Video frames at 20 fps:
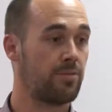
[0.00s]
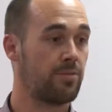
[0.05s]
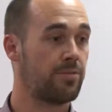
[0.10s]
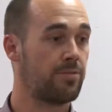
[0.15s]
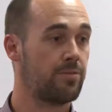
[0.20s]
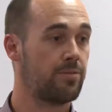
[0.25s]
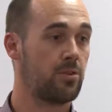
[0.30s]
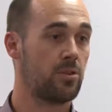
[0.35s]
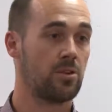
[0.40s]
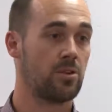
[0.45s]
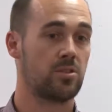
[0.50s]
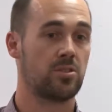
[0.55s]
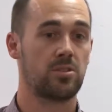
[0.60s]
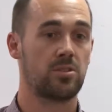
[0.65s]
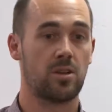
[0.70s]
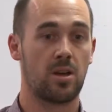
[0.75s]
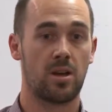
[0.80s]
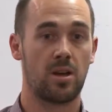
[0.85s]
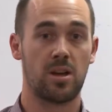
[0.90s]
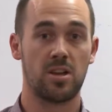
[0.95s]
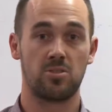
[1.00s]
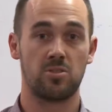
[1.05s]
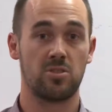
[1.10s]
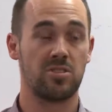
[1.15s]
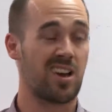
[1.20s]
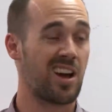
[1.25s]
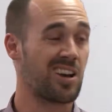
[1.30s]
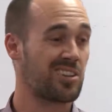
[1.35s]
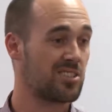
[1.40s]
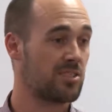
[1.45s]
first
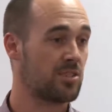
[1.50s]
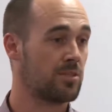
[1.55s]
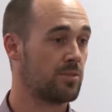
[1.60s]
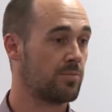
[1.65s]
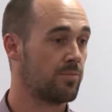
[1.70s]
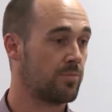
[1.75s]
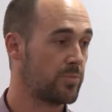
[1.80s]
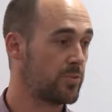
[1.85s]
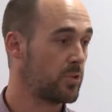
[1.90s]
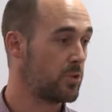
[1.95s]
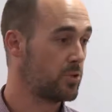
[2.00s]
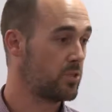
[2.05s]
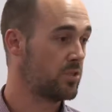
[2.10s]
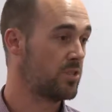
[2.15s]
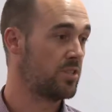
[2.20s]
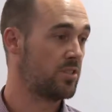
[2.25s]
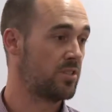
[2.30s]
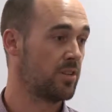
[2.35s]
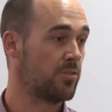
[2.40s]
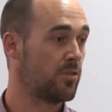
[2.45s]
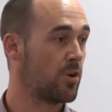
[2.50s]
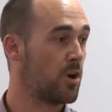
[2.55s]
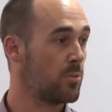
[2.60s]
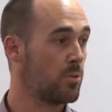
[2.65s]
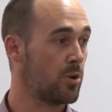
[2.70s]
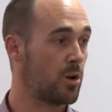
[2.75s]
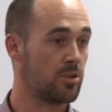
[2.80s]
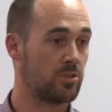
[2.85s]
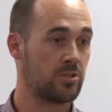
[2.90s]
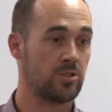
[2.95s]
introduction to cystic
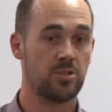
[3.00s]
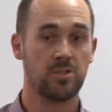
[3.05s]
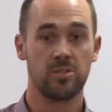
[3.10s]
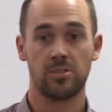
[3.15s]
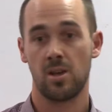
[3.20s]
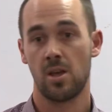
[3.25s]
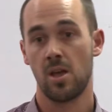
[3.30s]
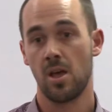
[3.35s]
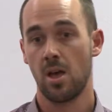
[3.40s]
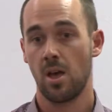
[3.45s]
fibrosis